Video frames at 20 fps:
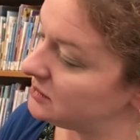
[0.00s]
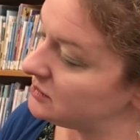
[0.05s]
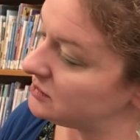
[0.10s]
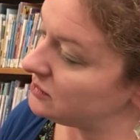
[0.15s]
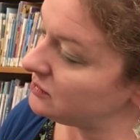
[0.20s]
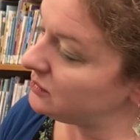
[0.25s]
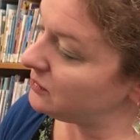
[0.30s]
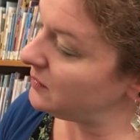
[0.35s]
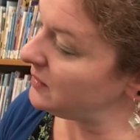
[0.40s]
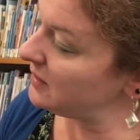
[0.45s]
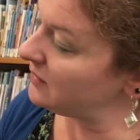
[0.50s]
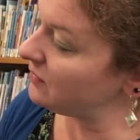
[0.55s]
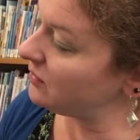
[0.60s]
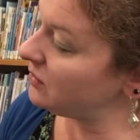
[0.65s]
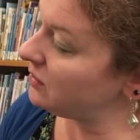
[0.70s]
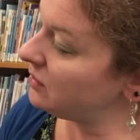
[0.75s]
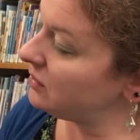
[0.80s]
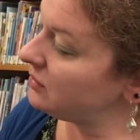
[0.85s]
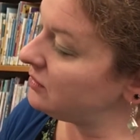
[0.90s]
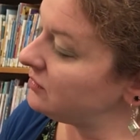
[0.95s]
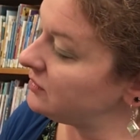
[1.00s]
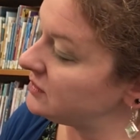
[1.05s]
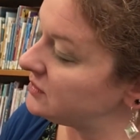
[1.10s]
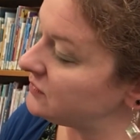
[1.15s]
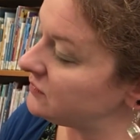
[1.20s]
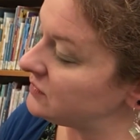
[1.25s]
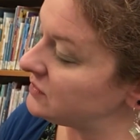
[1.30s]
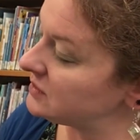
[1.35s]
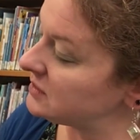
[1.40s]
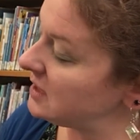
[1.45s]
We have all the
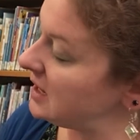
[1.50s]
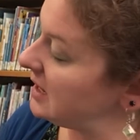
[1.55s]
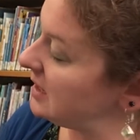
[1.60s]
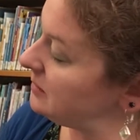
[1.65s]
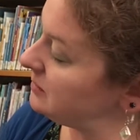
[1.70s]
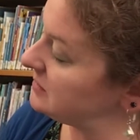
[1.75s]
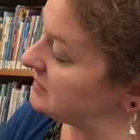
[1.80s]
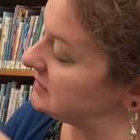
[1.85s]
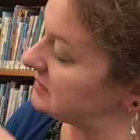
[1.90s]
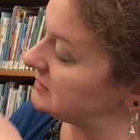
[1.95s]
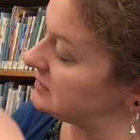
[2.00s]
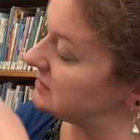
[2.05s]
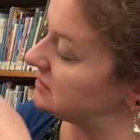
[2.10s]
different types.